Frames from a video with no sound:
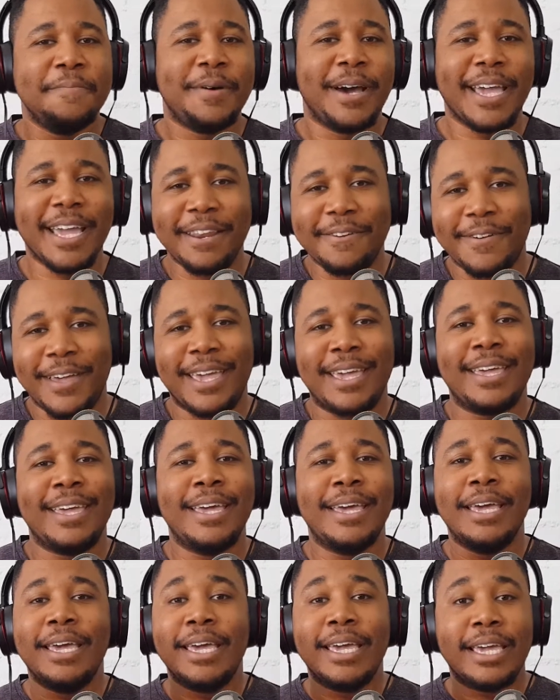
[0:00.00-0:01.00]
But anyway,
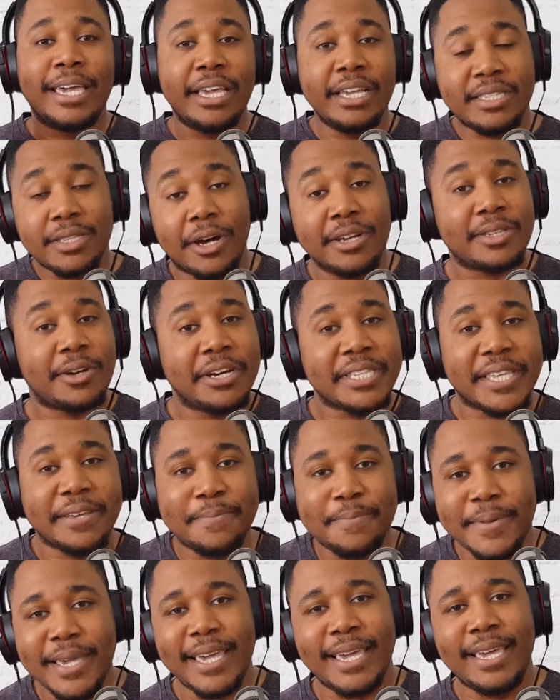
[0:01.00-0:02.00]
he starts
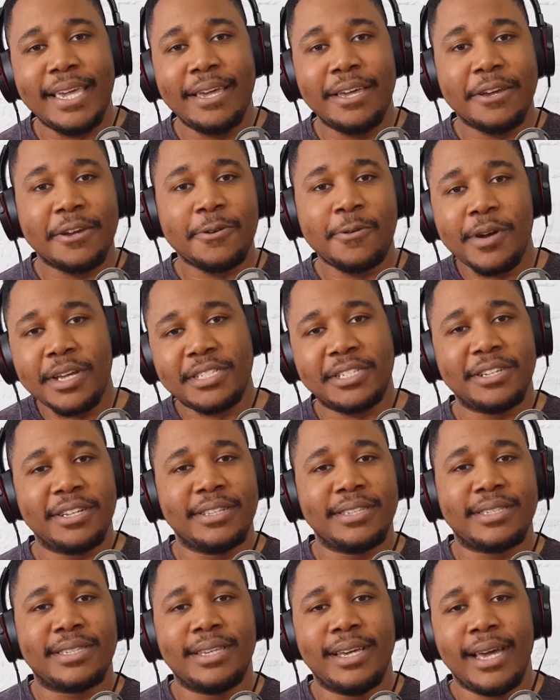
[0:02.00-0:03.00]
asking me
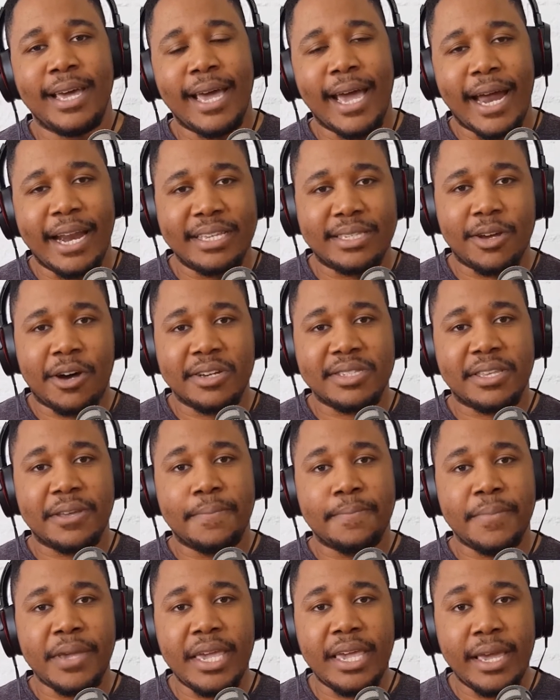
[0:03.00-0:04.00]
questions, and he's
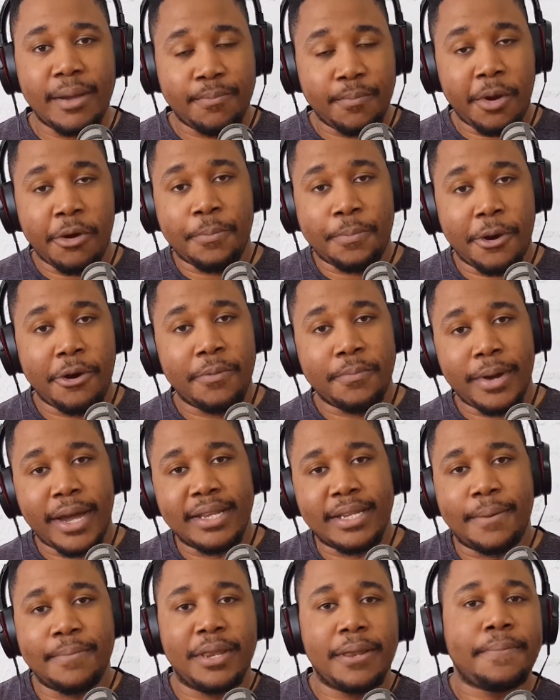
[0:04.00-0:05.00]
asking me, bear in
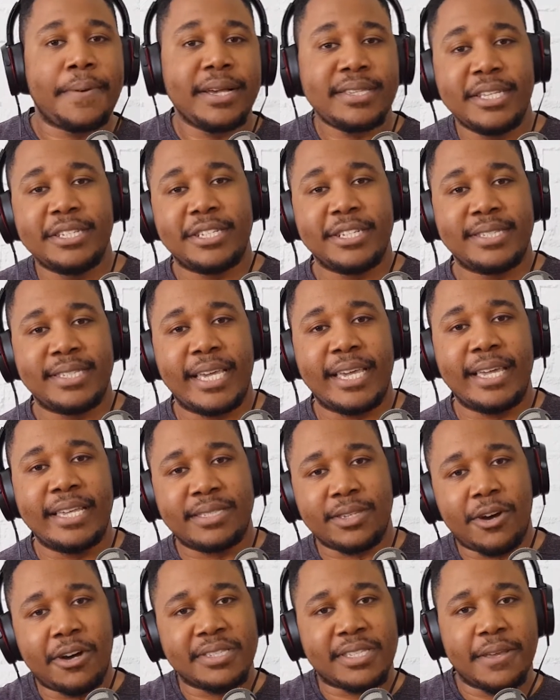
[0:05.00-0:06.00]
mind, I'm in the passenger seat.
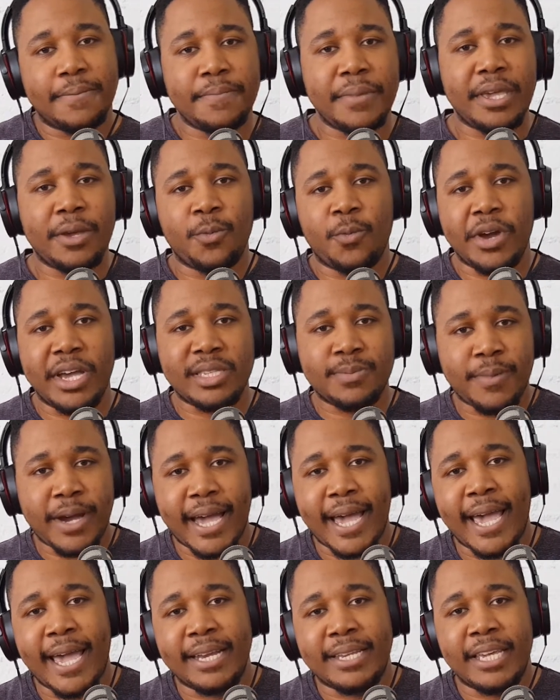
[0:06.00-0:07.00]
He's asking me, where's
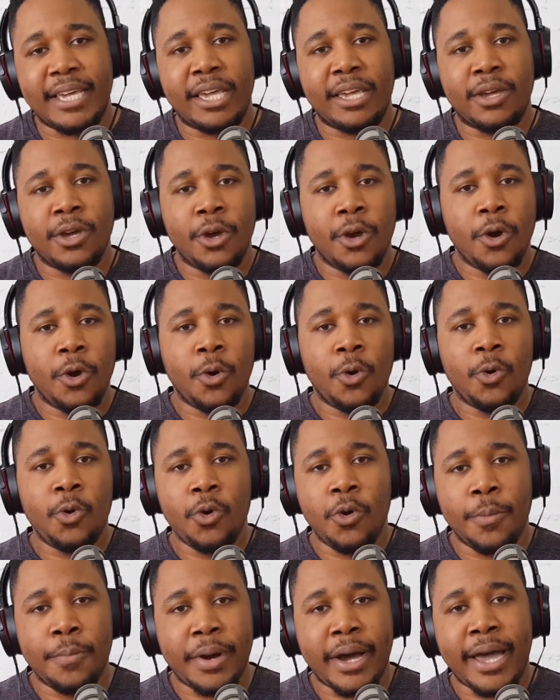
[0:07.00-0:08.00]
my ID?
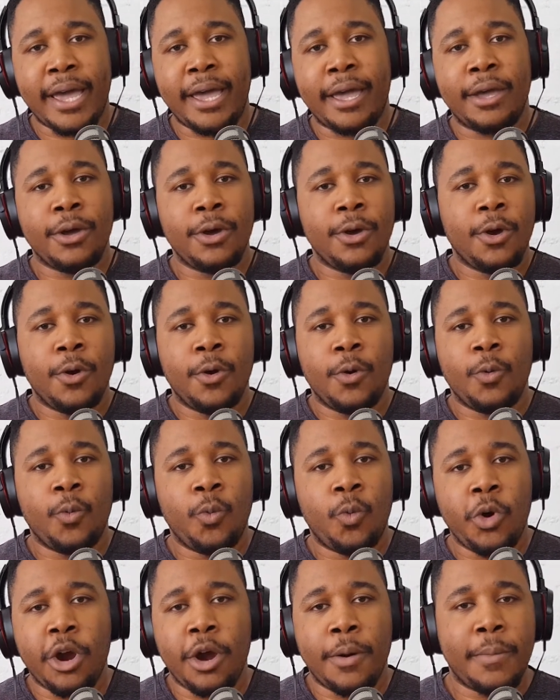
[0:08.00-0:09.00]
Who am I?
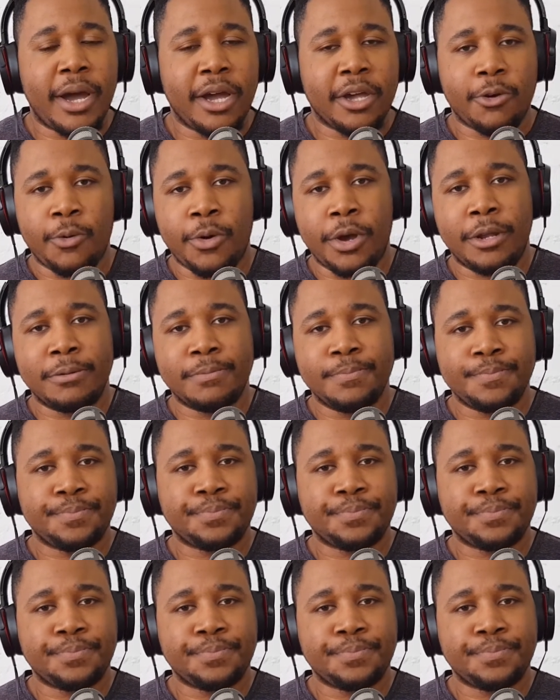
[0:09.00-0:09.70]
Where am I going?